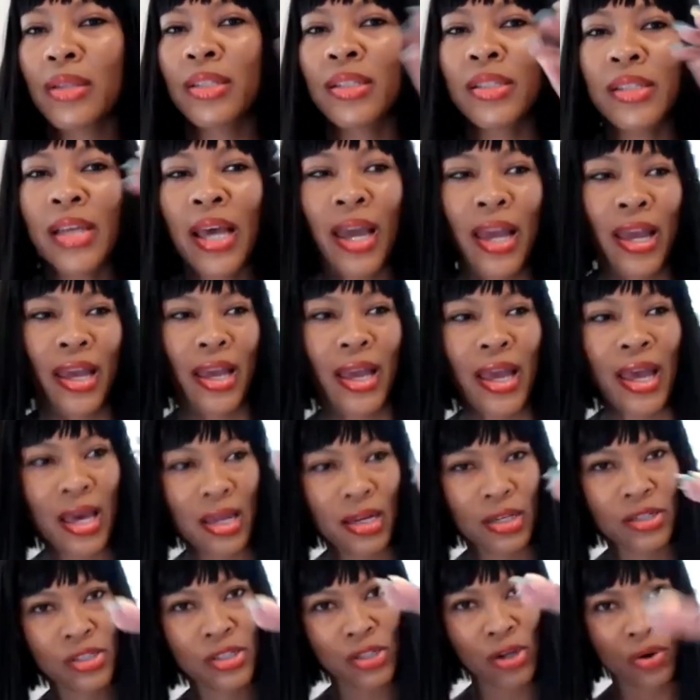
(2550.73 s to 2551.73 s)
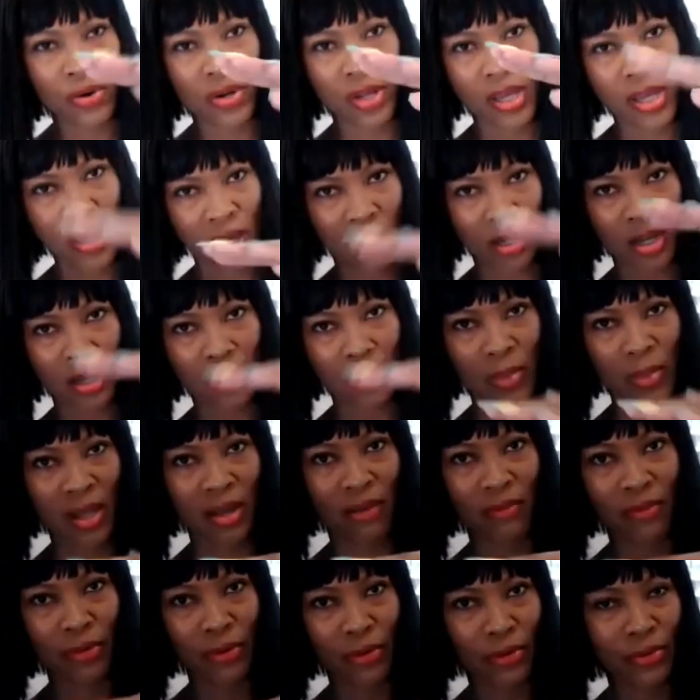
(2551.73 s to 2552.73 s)
stay at a certain income
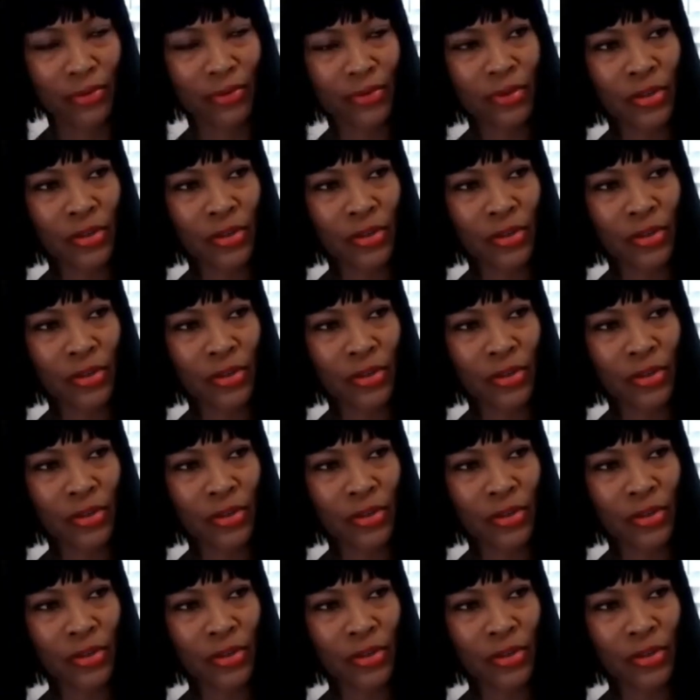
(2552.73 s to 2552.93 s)
level,